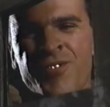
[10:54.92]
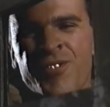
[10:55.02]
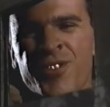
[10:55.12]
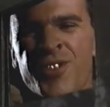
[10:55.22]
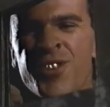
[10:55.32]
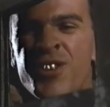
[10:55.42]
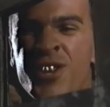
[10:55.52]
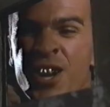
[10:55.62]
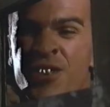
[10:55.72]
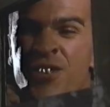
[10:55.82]
Just
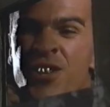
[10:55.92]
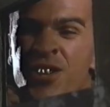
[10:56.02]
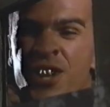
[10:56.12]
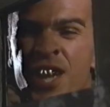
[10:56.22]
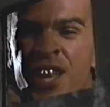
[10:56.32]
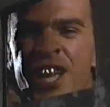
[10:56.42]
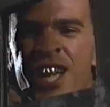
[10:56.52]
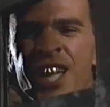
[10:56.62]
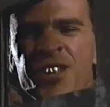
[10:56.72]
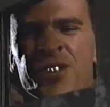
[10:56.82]
cut this shit and
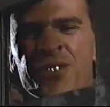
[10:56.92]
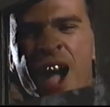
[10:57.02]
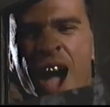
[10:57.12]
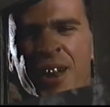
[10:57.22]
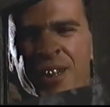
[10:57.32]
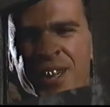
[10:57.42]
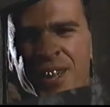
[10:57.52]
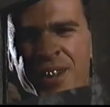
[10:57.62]
get you out of here.